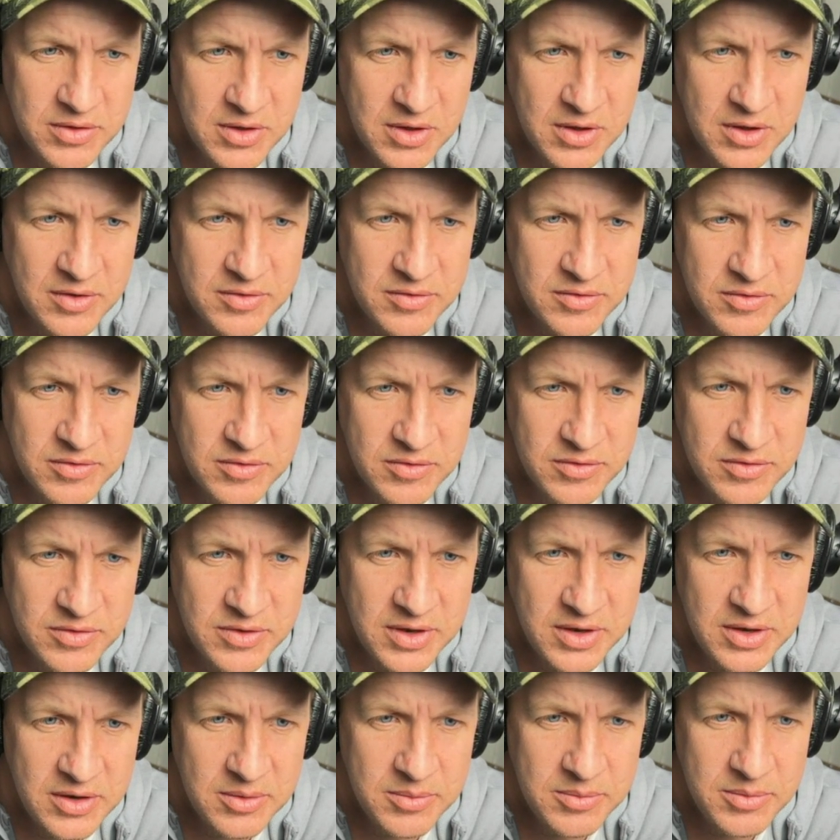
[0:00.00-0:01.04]
cost of the
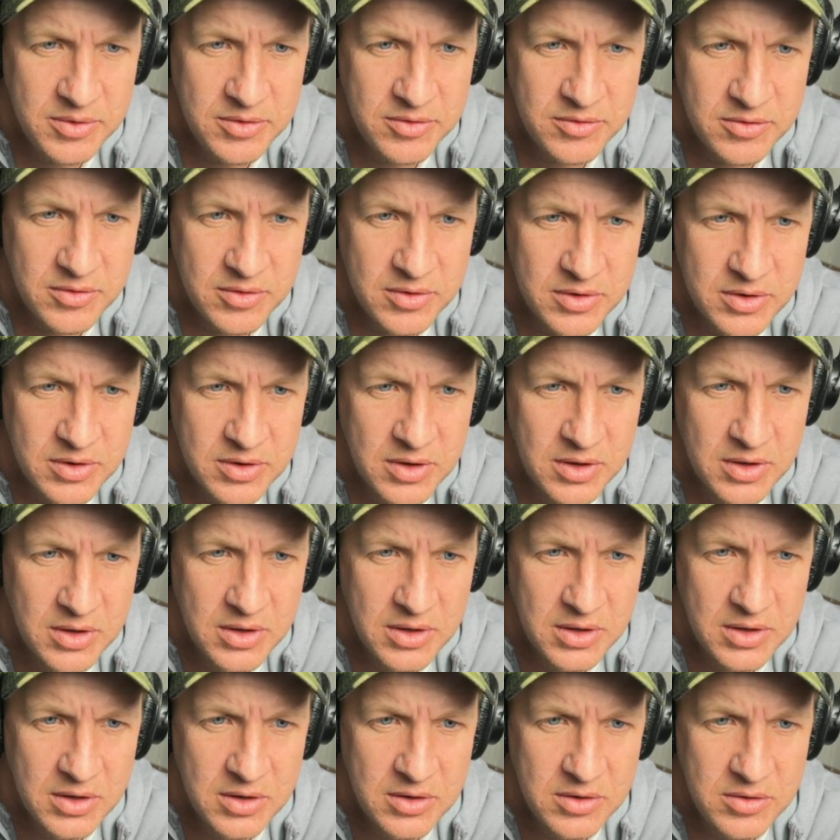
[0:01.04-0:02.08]
stadium district
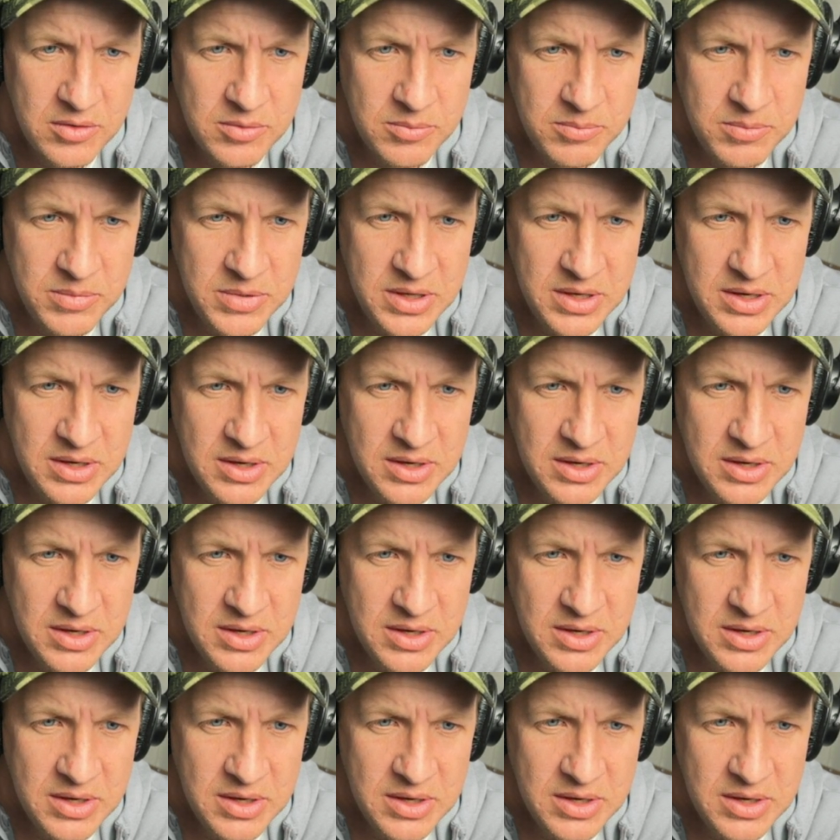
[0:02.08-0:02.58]
to meet